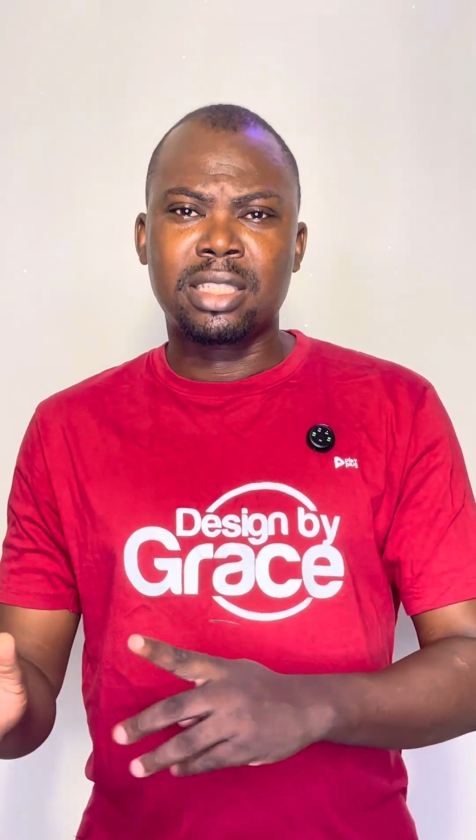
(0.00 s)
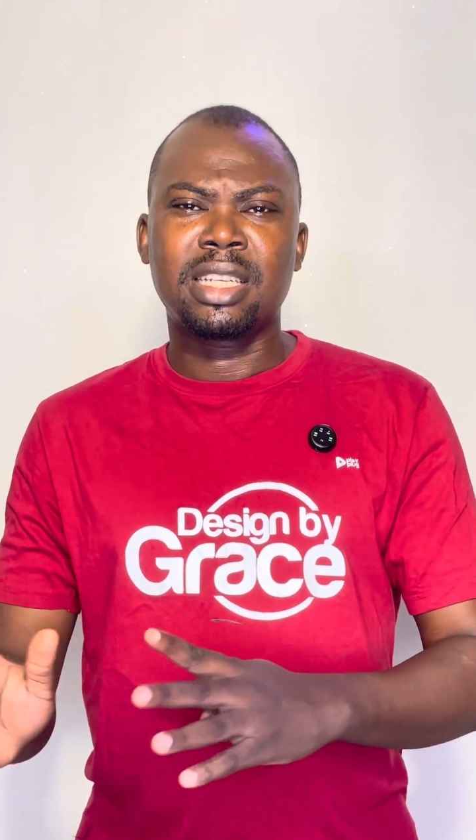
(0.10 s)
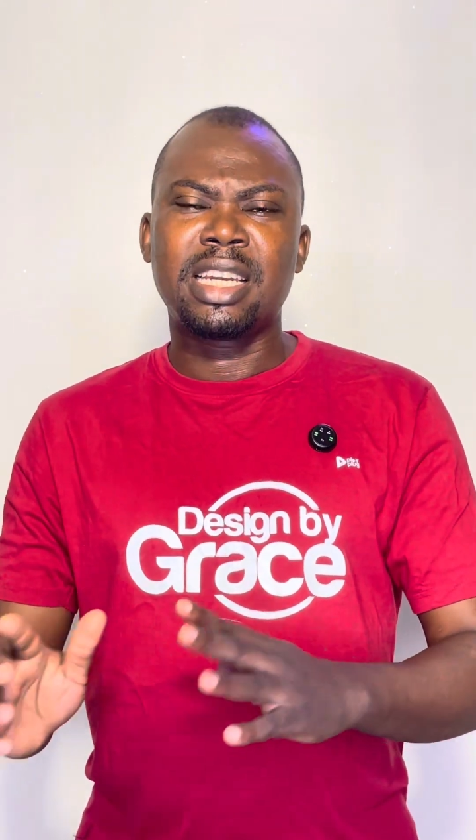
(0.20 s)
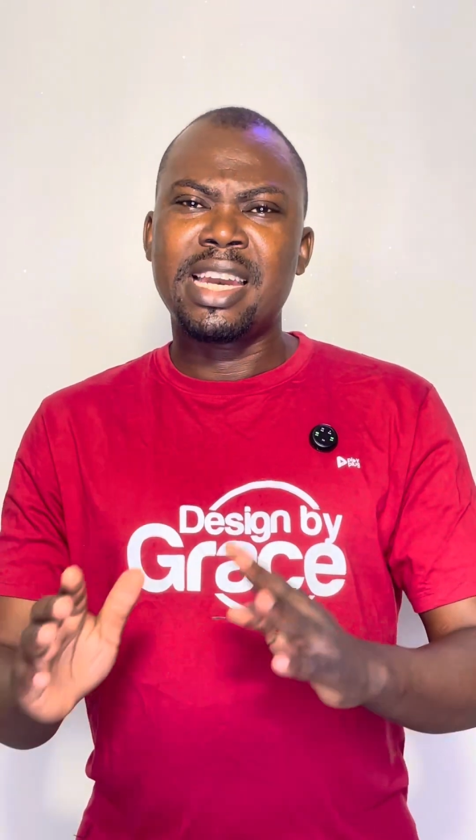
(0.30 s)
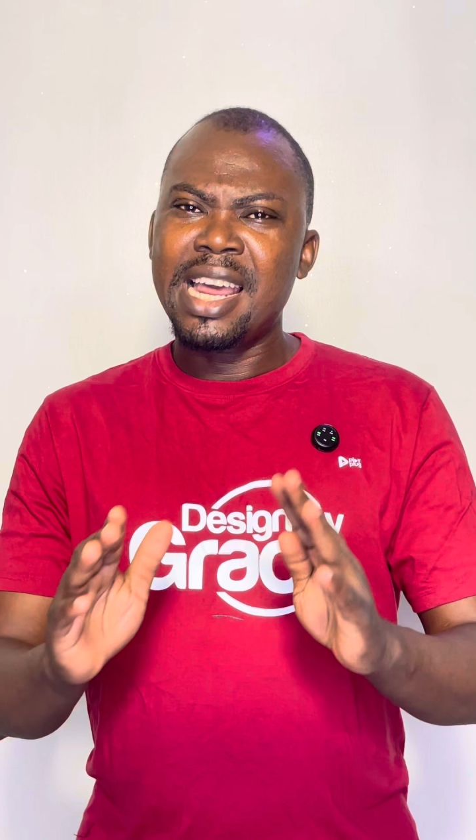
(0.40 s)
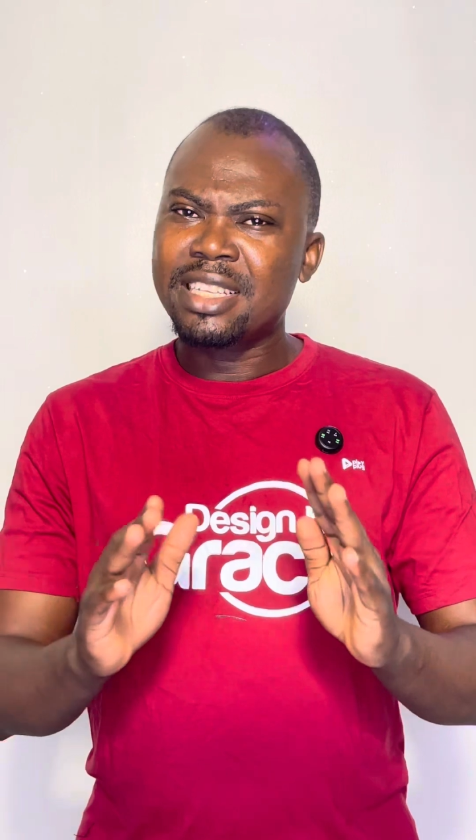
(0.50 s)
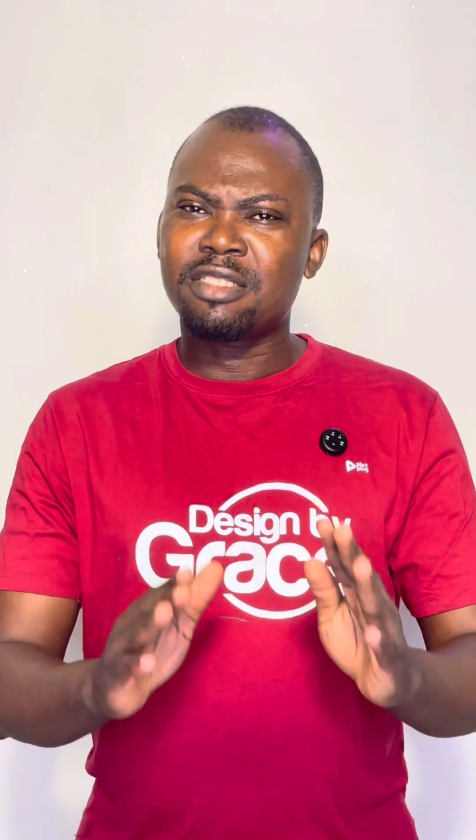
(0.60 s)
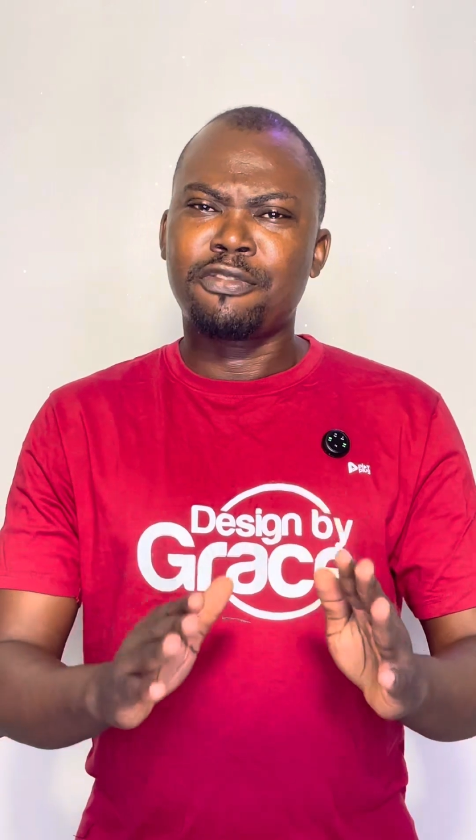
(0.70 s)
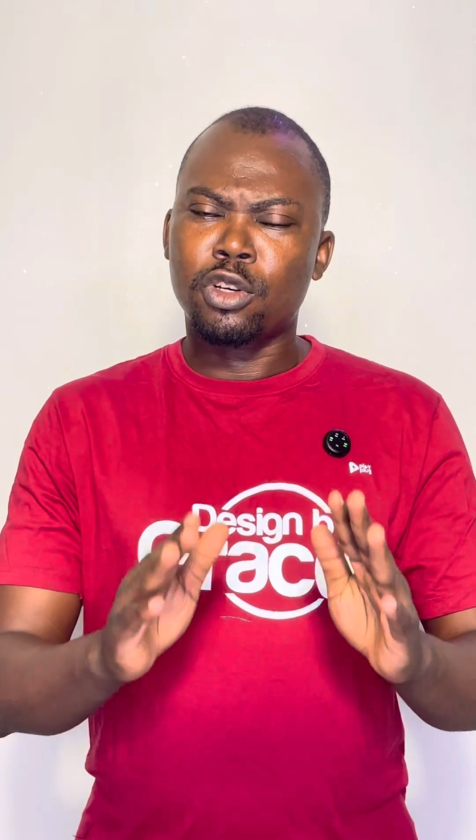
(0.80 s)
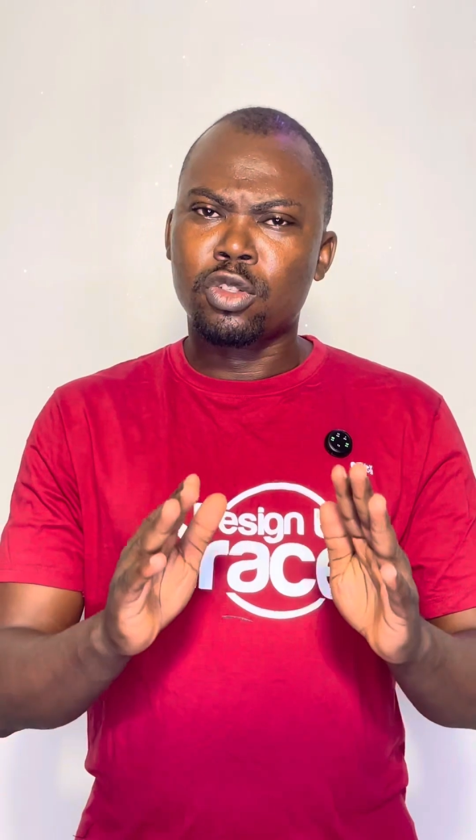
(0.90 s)
let's
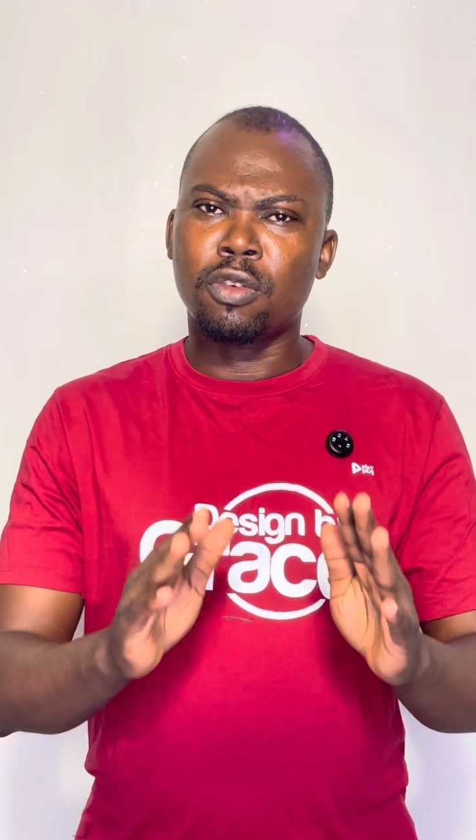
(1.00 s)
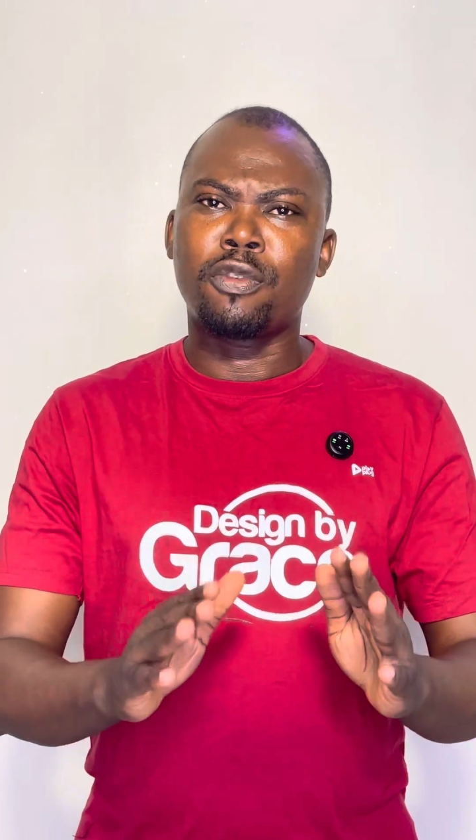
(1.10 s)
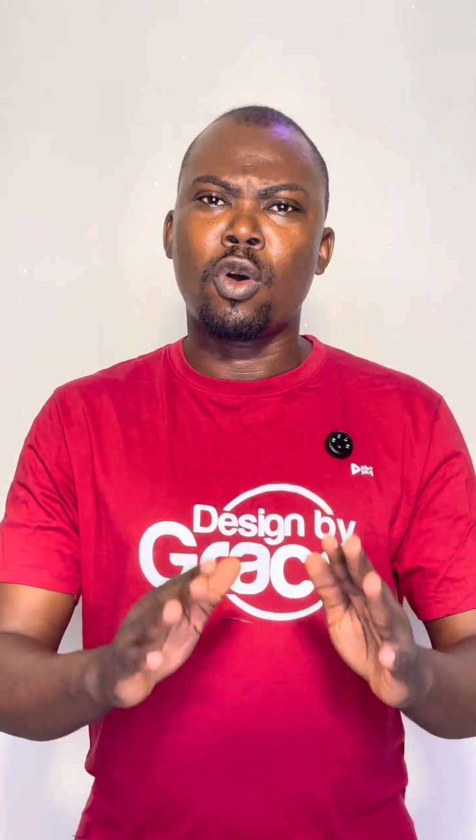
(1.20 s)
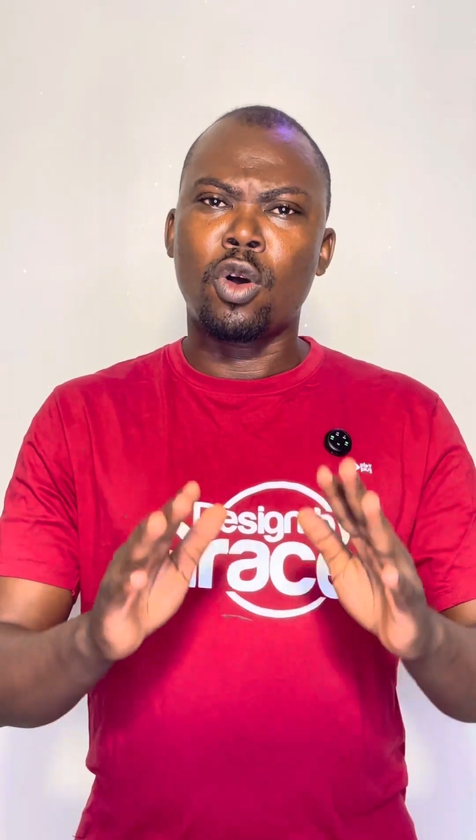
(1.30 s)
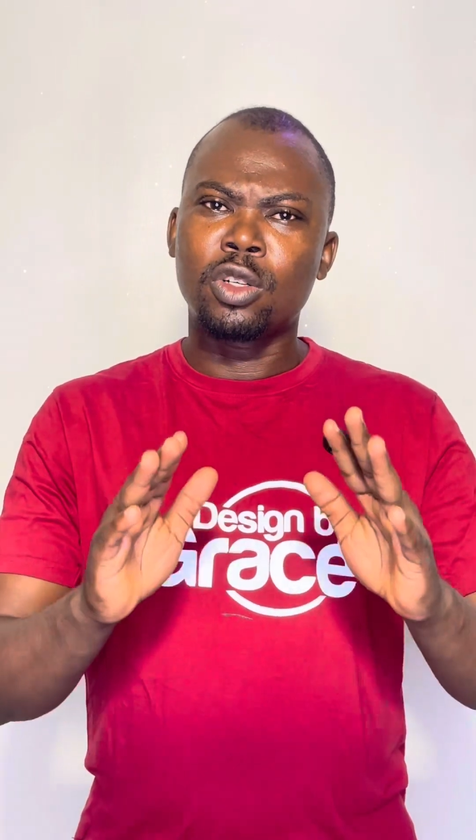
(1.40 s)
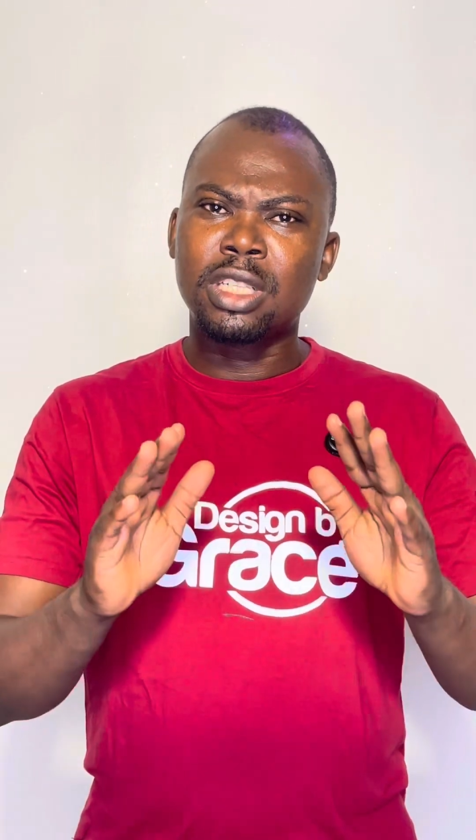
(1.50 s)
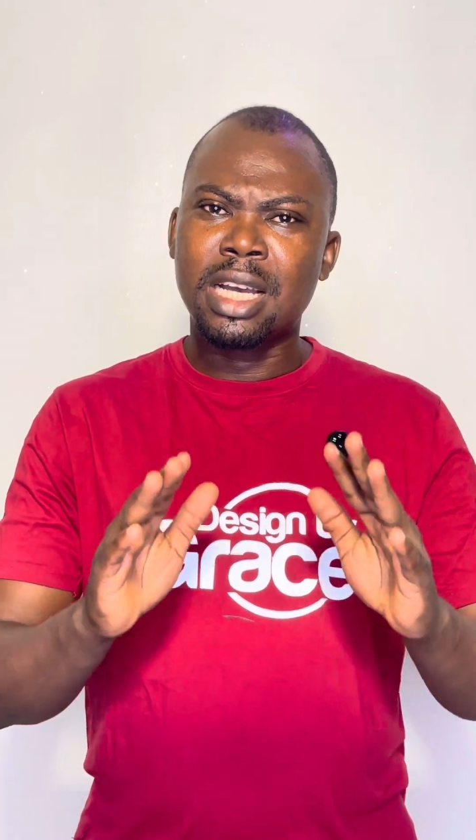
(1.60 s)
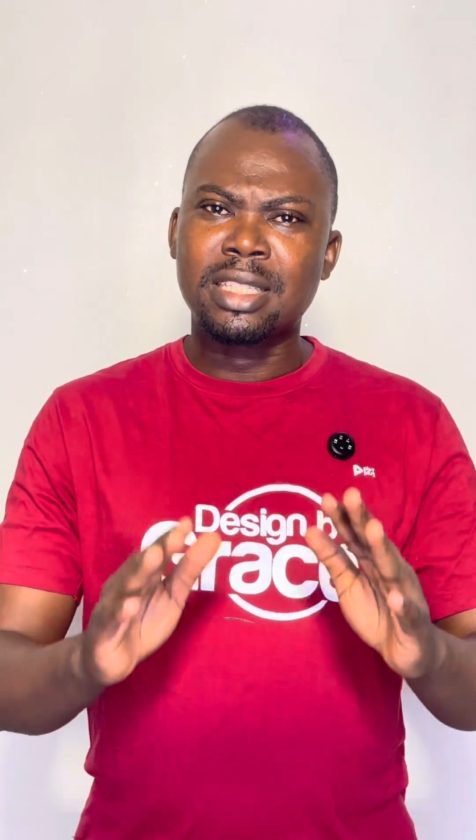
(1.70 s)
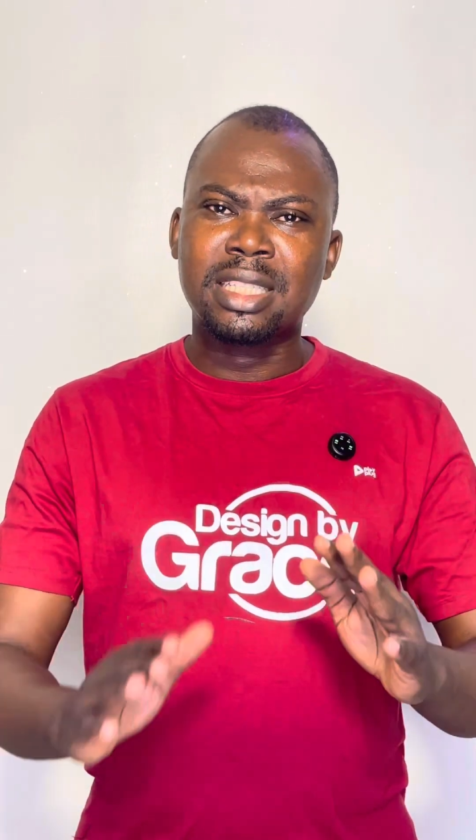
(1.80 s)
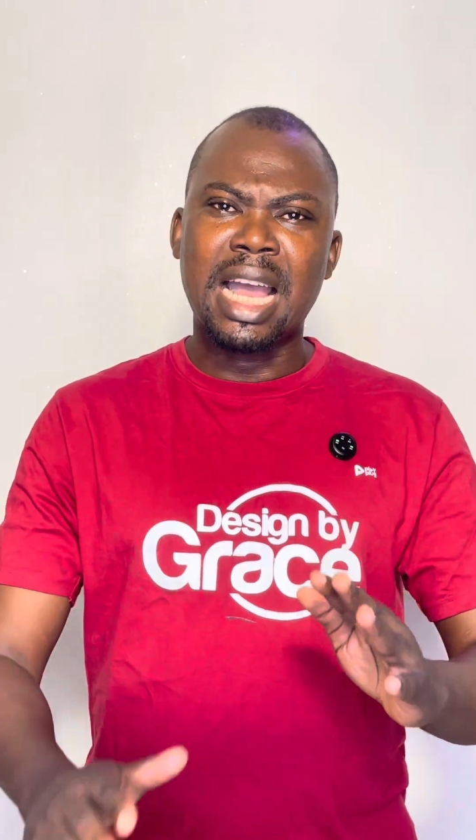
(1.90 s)
first of all
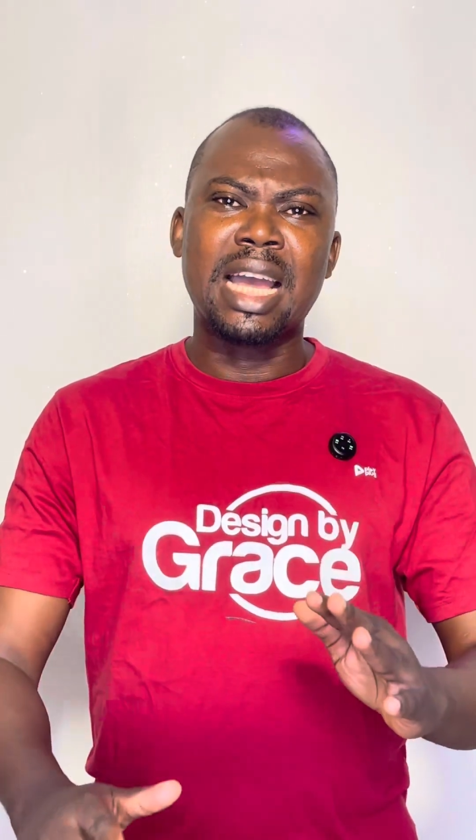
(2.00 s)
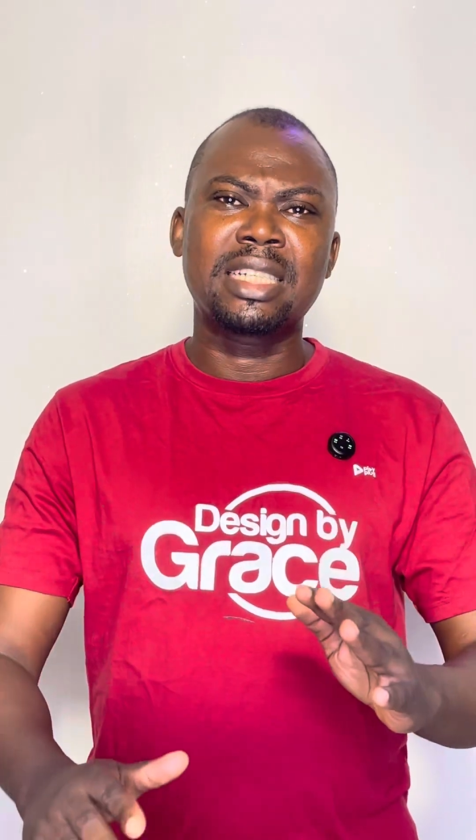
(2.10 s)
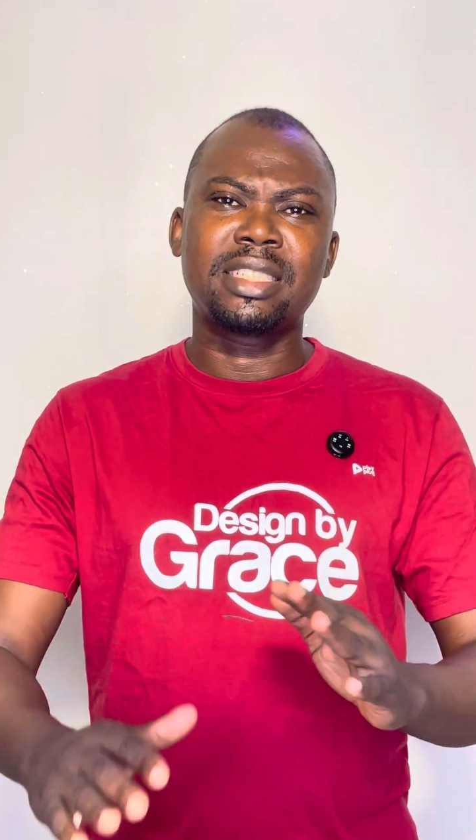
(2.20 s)
understand